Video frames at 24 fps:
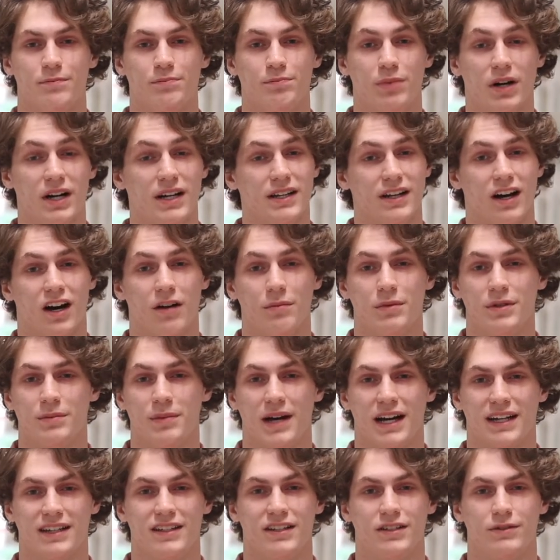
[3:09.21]
but I'll be
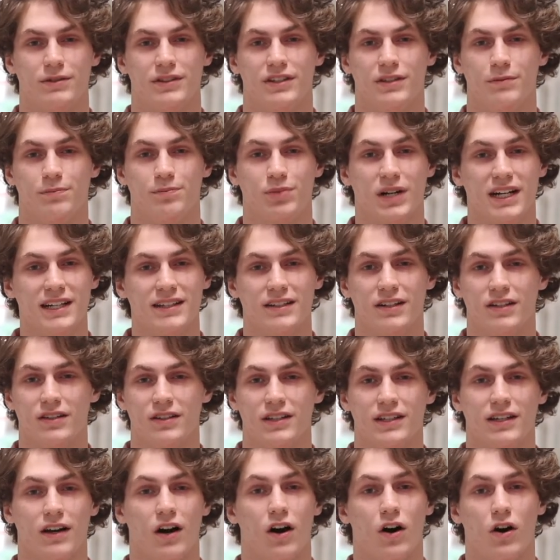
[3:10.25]
back here with you bright and
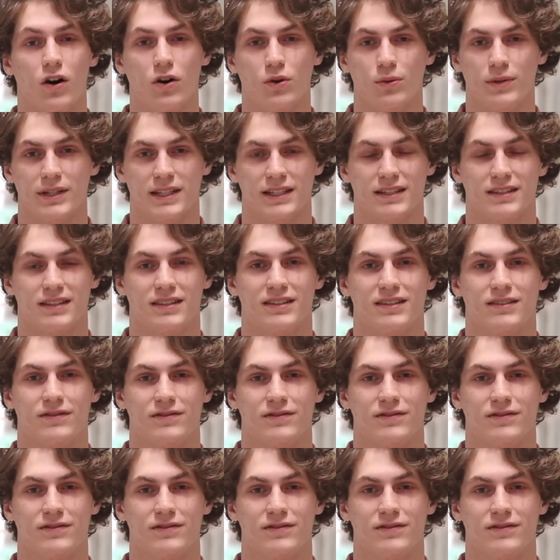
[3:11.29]
early all week.